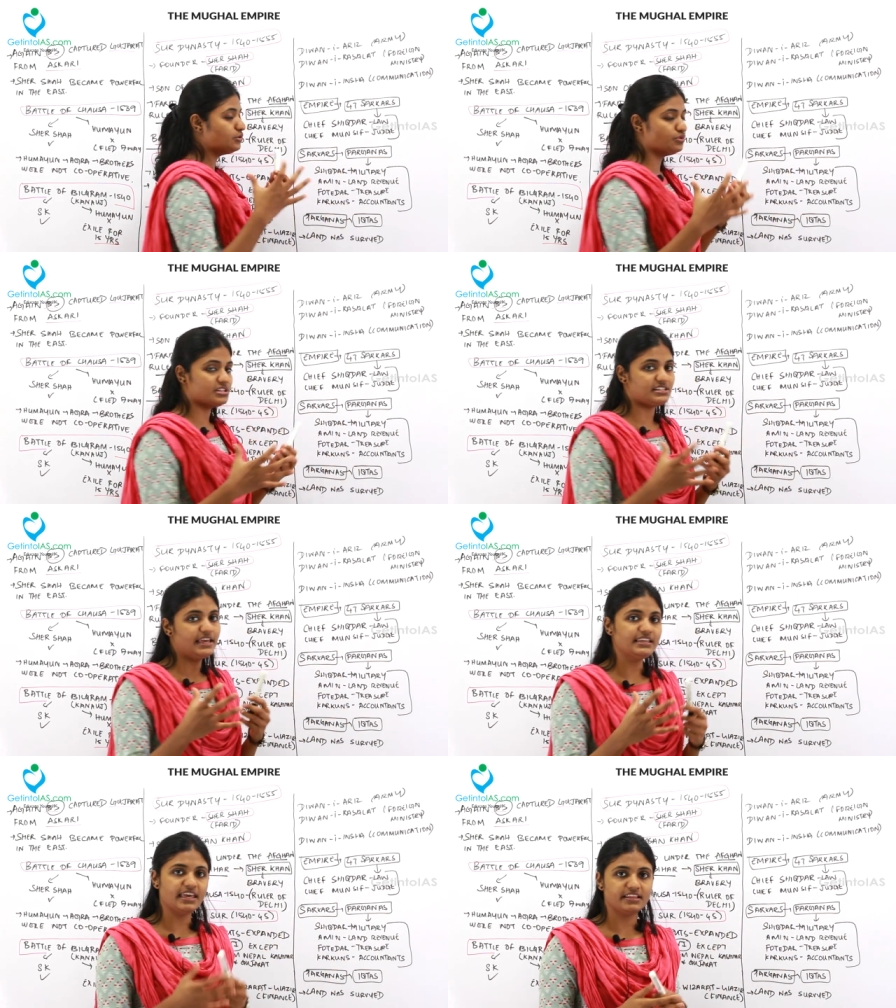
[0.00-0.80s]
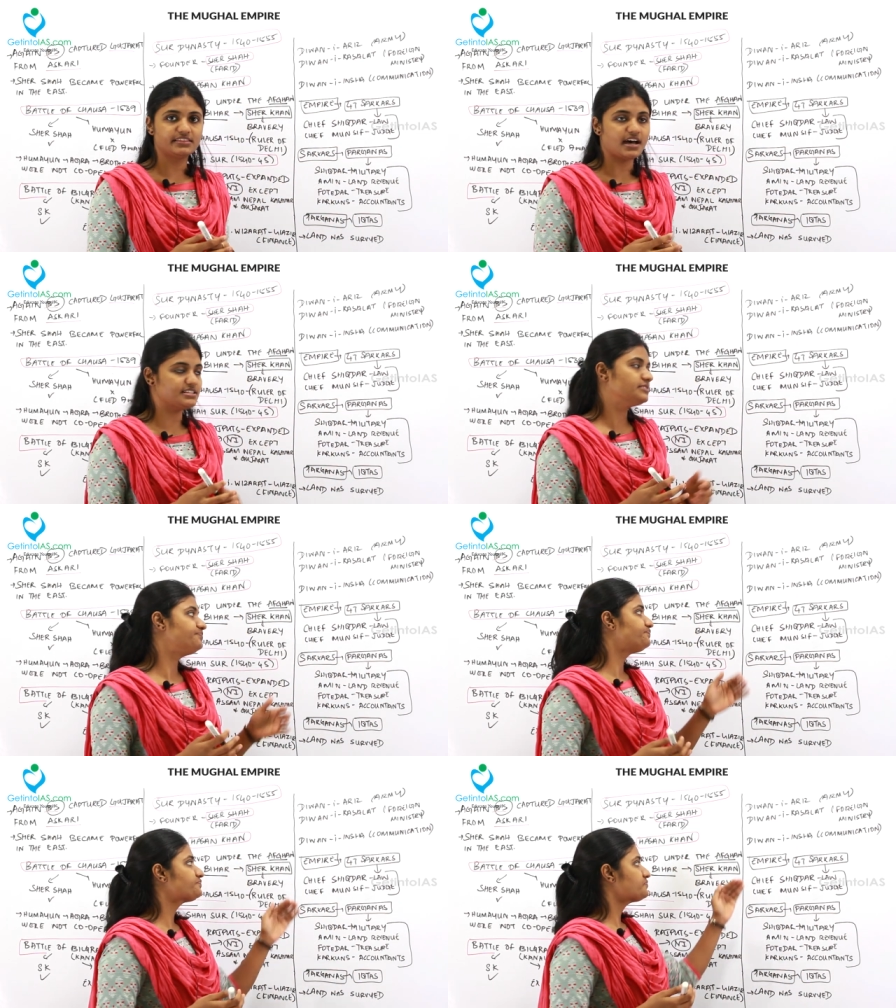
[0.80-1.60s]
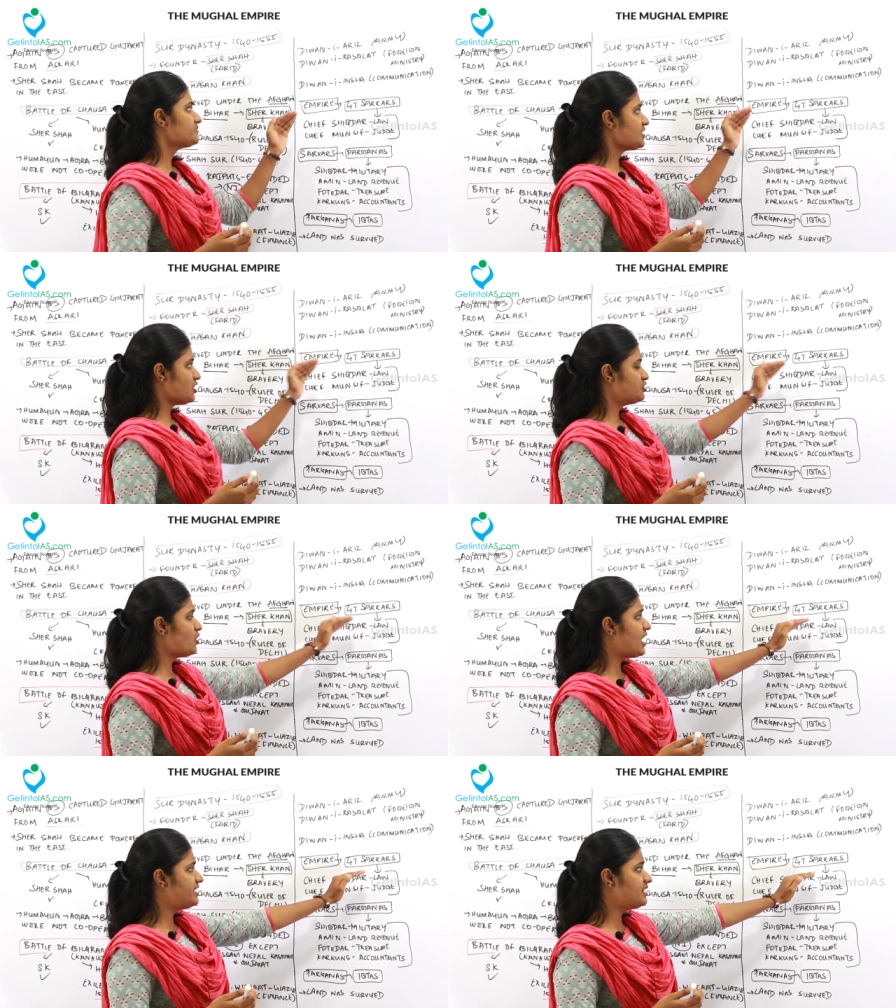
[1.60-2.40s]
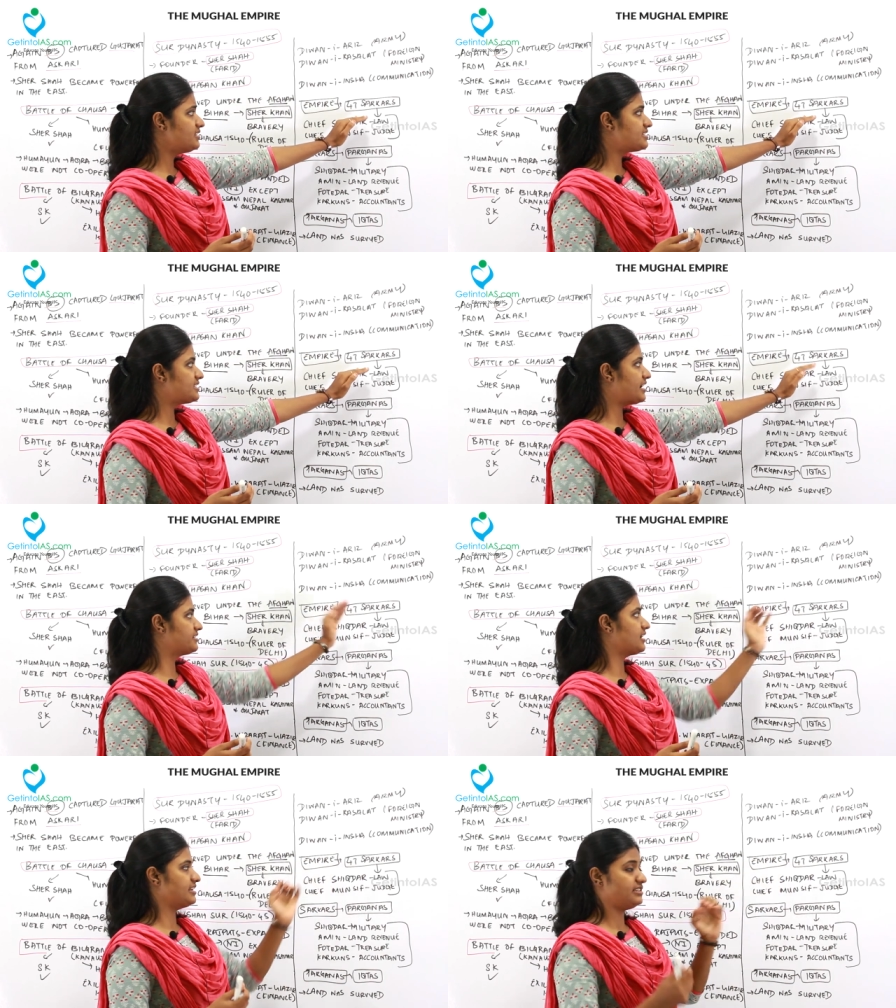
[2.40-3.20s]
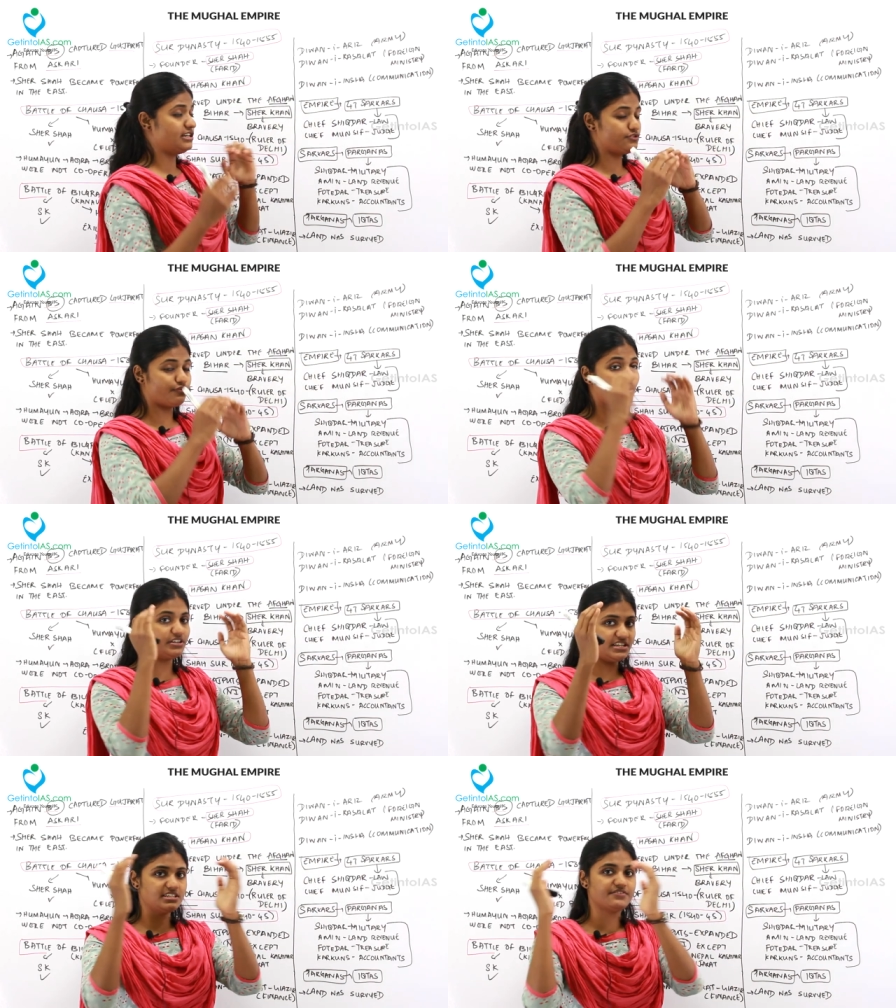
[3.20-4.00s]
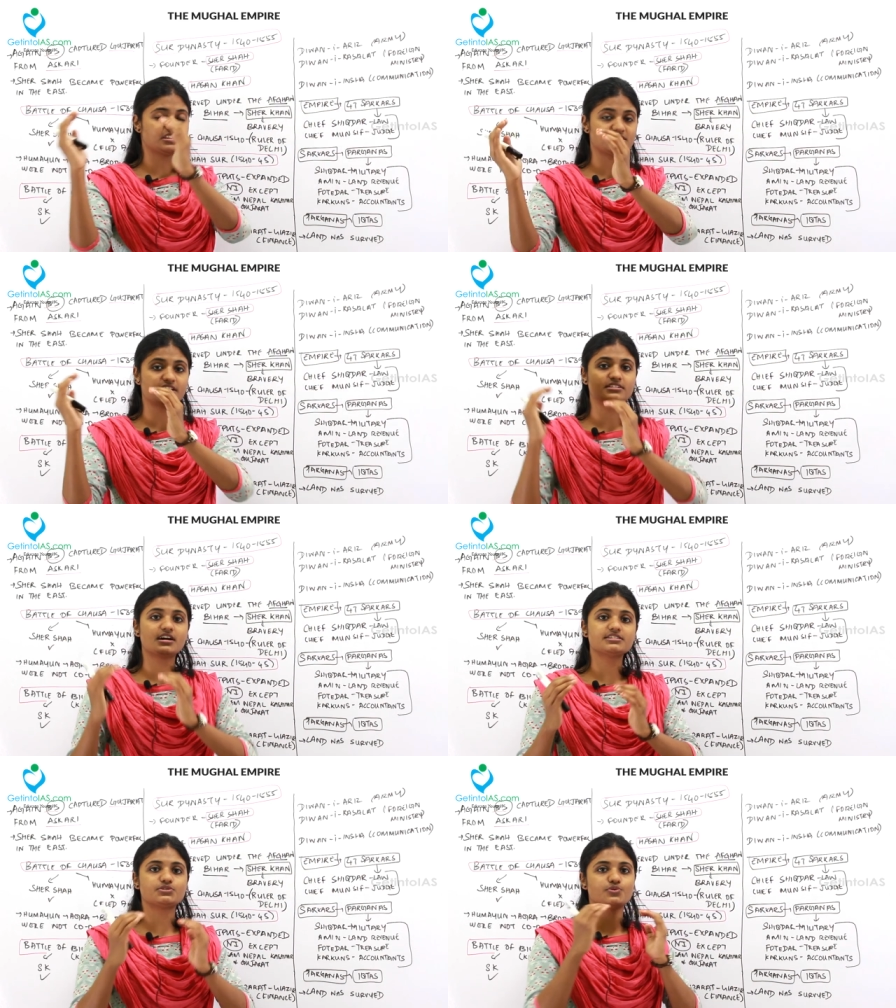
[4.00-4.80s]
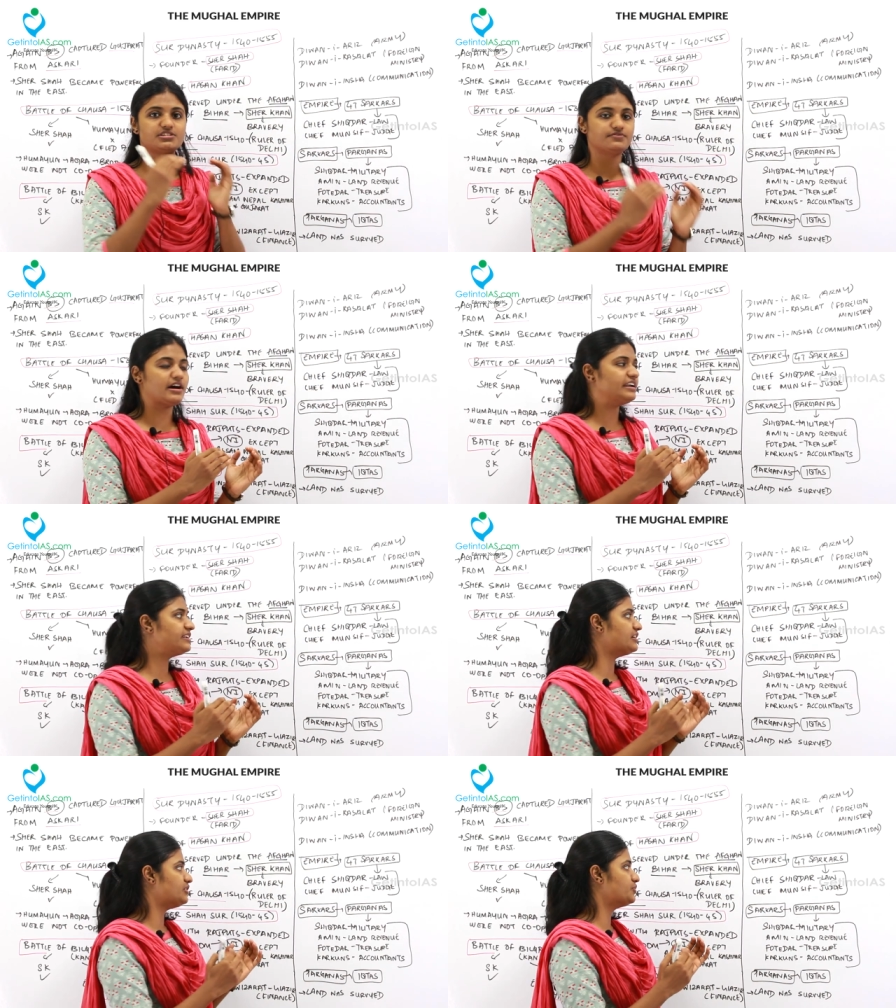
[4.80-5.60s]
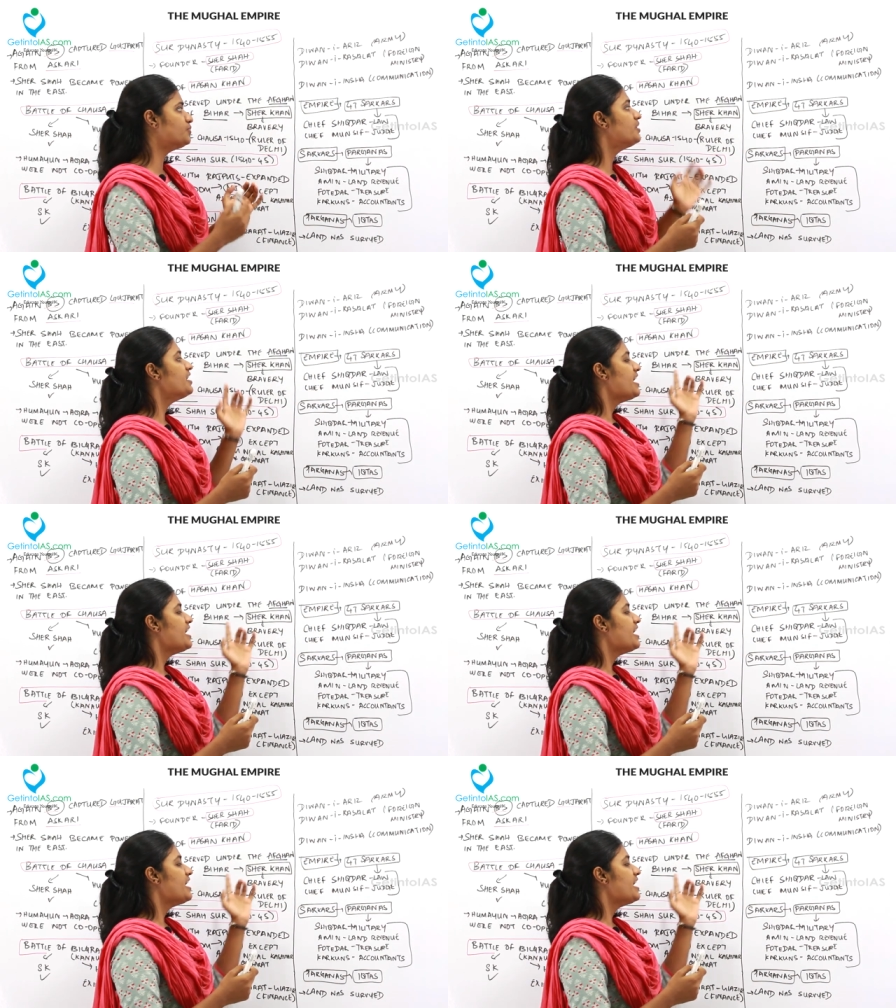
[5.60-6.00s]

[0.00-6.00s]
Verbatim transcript: units like iktas. So under the sarkars, that is forty-seven sarkars, it was divided into,